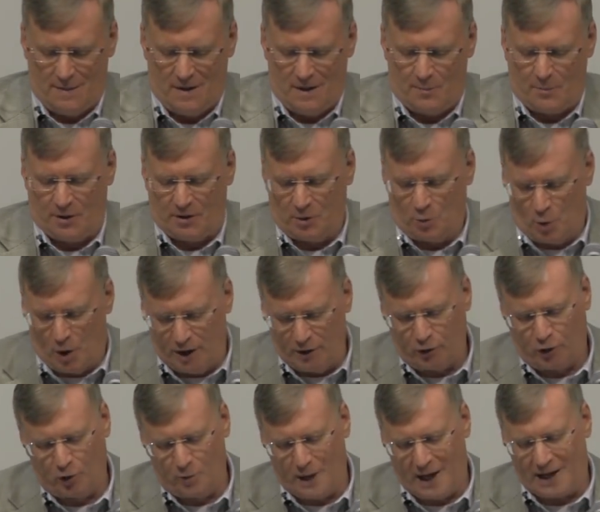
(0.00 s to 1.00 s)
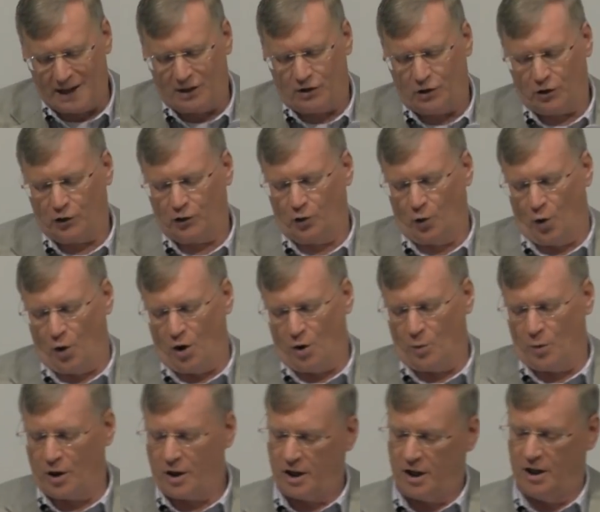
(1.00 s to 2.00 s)
but the ones who made it to shore
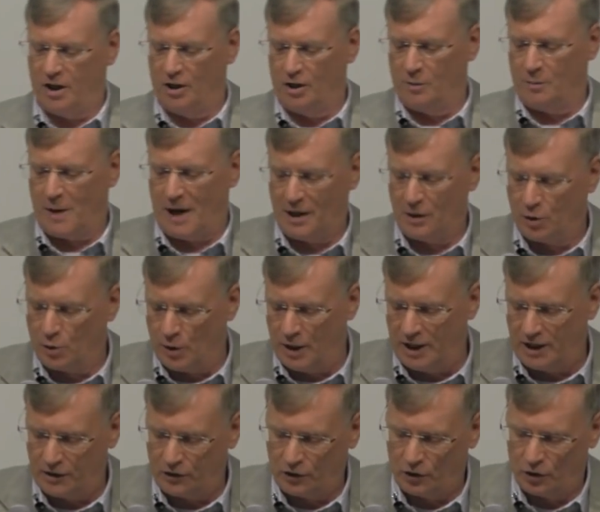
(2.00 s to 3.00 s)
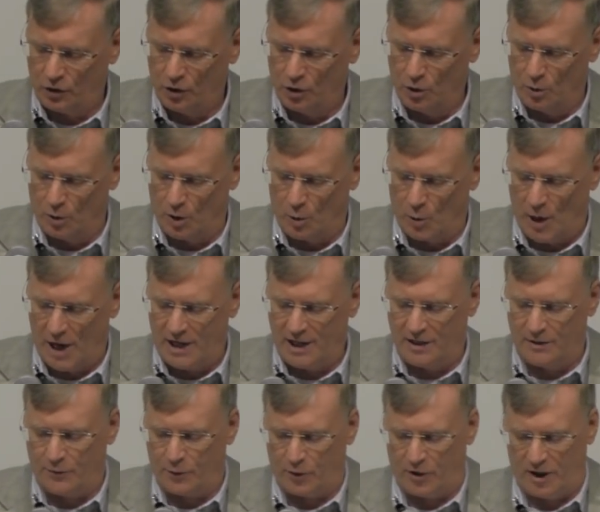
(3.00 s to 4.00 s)
were killed by Greeks who were
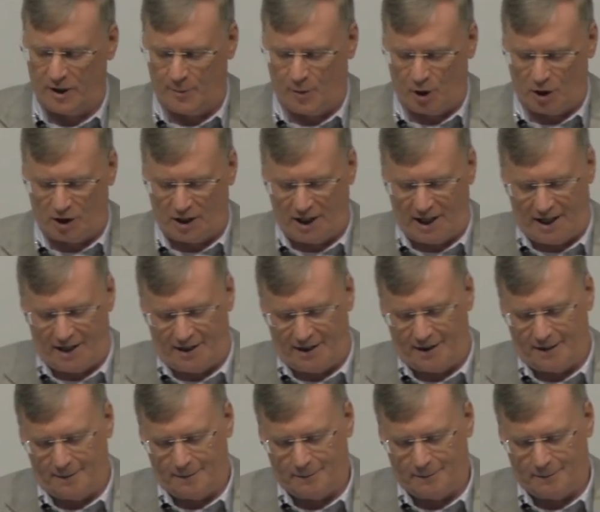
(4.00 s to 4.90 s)
waiting for them on land.